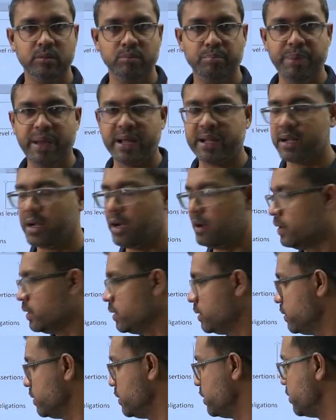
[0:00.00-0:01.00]
Pack cover,
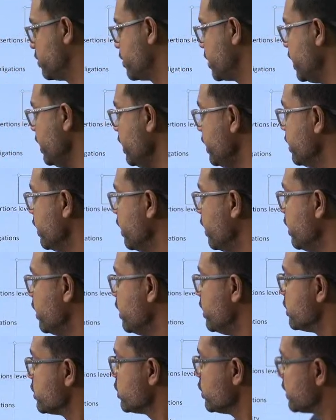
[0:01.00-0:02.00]
right?
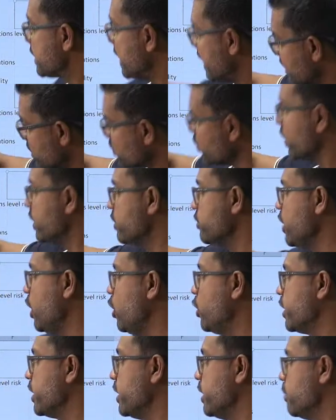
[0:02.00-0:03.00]
So that's what we are
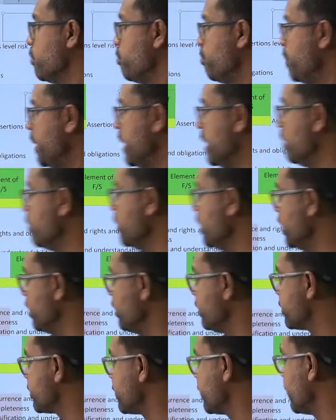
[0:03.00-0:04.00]
auditing. P
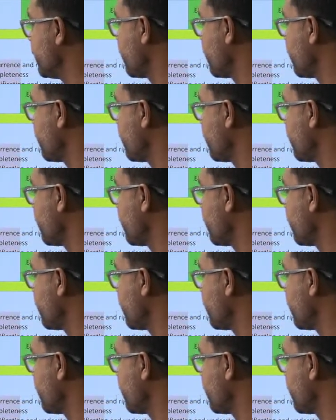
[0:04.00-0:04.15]
means